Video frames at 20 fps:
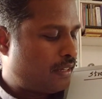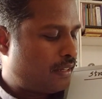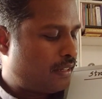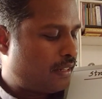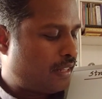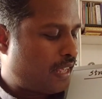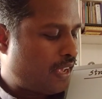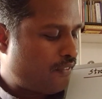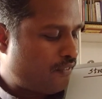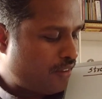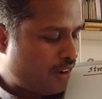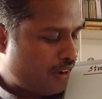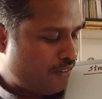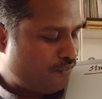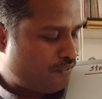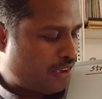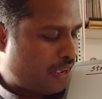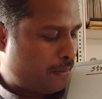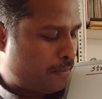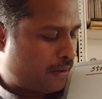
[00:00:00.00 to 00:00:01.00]
The
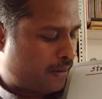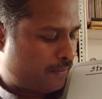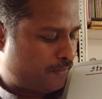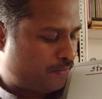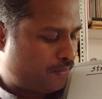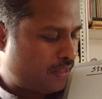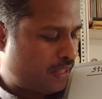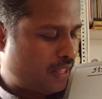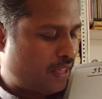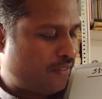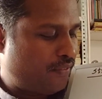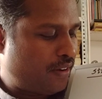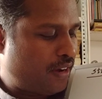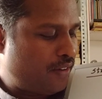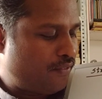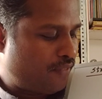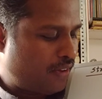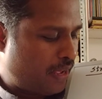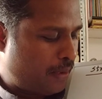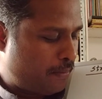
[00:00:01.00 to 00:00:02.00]

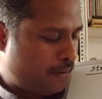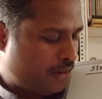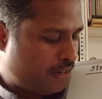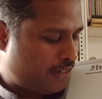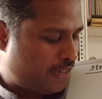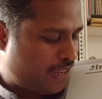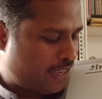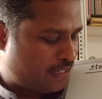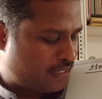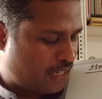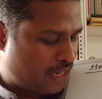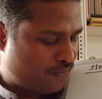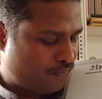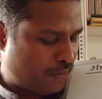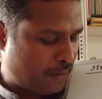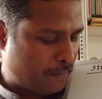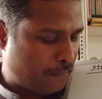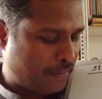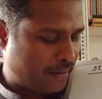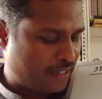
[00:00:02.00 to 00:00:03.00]
efferent fiber takes an
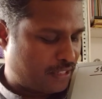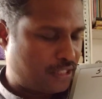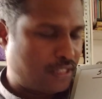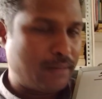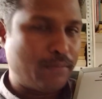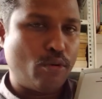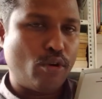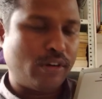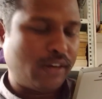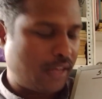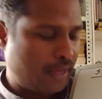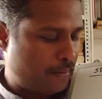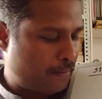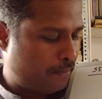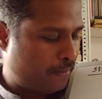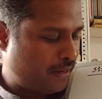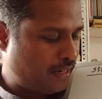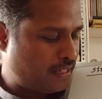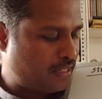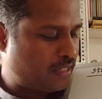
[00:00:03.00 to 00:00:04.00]
impulse, the motor
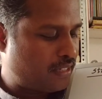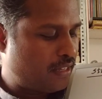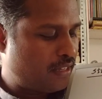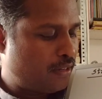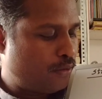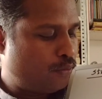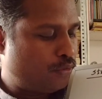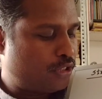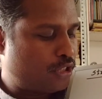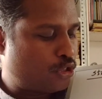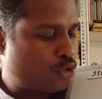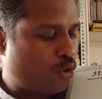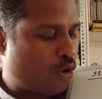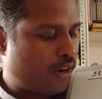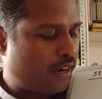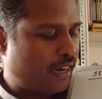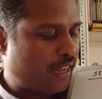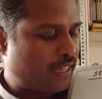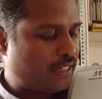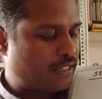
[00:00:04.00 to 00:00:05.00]
impulse, which is
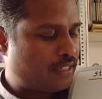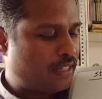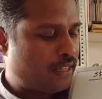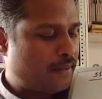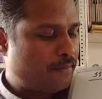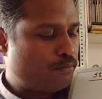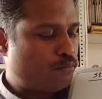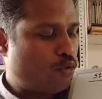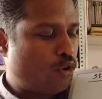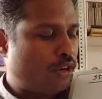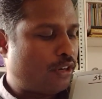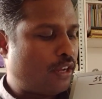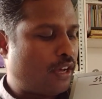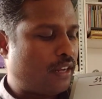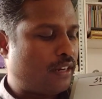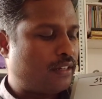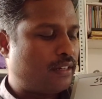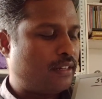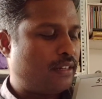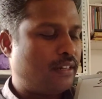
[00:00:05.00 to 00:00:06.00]
called as
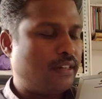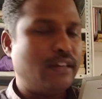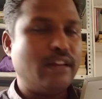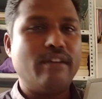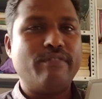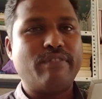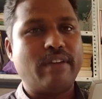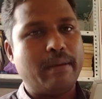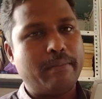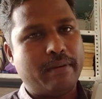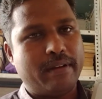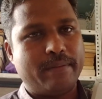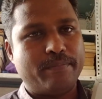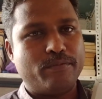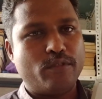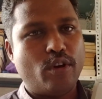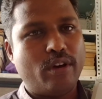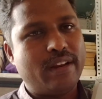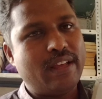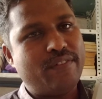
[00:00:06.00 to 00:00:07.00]
motor nerve fiber
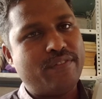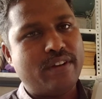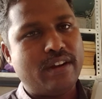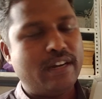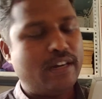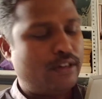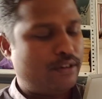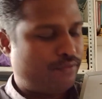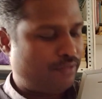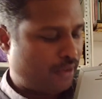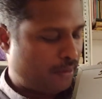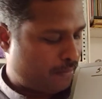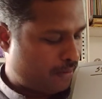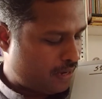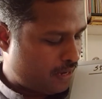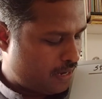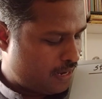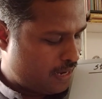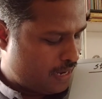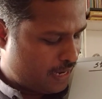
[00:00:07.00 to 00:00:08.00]
or efferent nerve
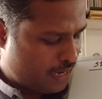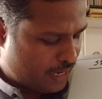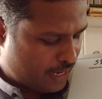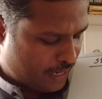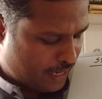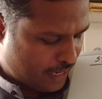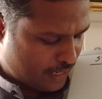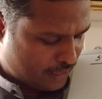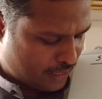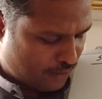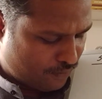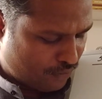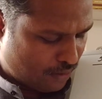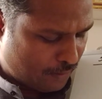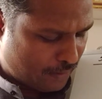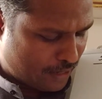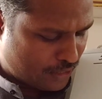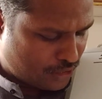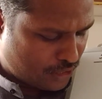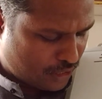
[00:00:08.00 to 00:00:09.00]
fiber. It takes
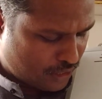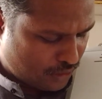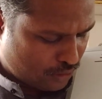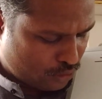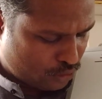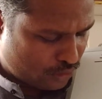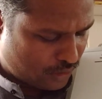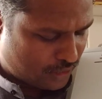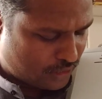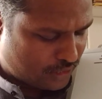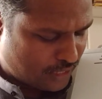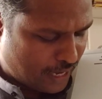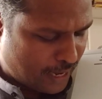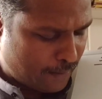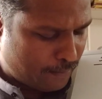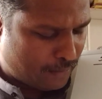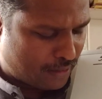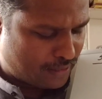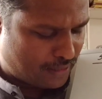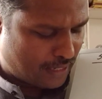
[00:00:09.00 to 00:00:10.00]
information to the
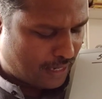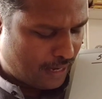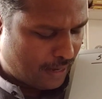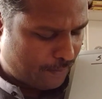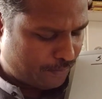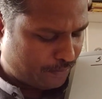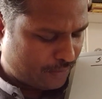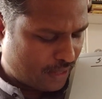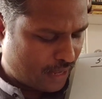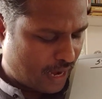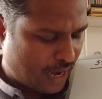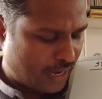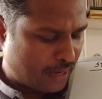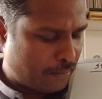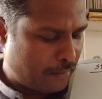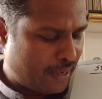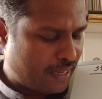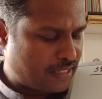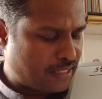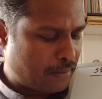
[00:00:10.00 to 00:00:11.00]
same muscle
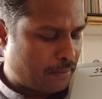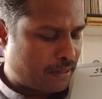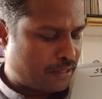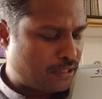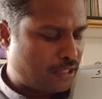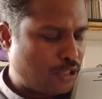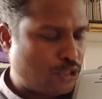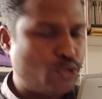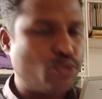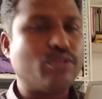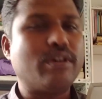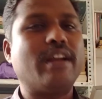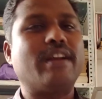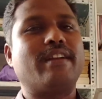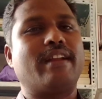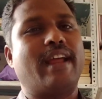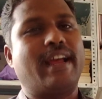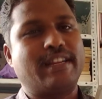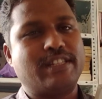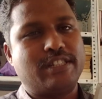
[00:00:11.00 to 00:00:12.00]
and makes the muscle to
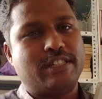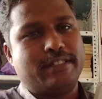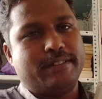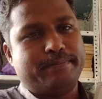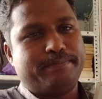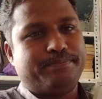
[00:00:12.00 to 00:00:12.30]
contract.